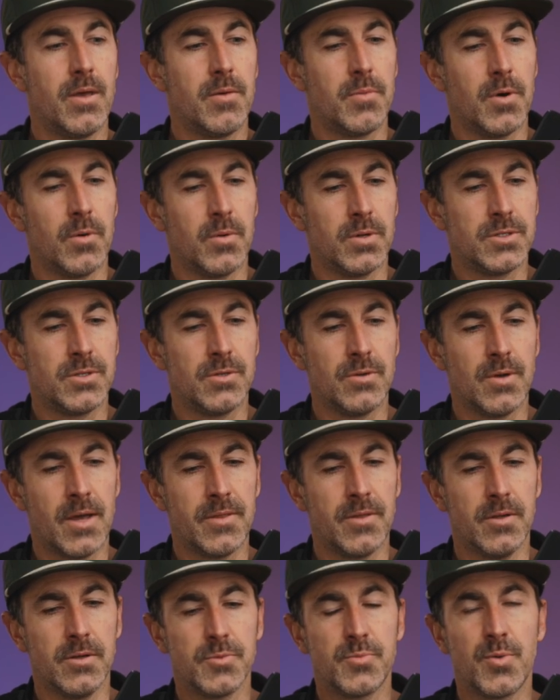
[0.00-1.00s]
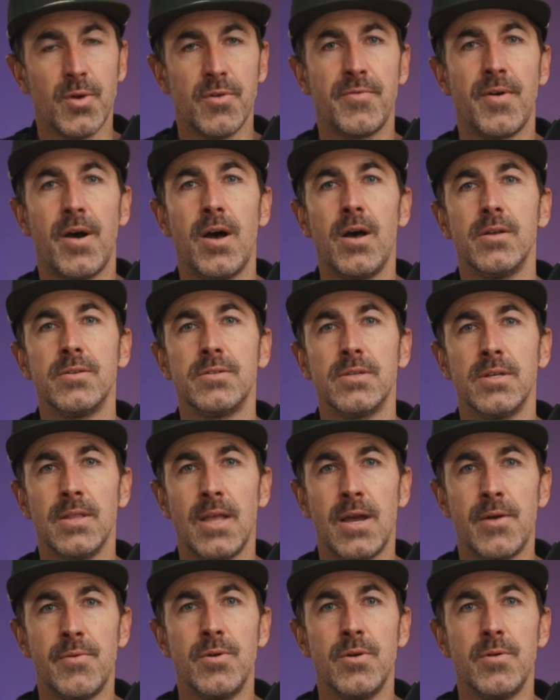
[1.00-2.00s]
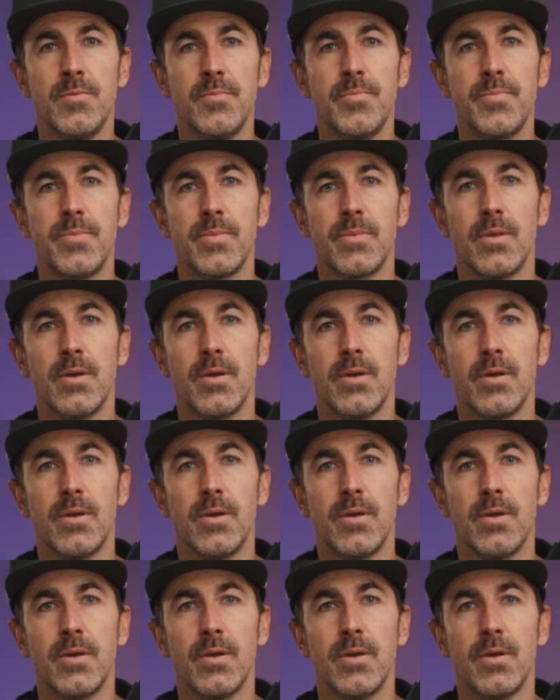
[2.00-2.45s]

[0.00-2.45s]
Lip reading: but once you add those profiles in Lightroom,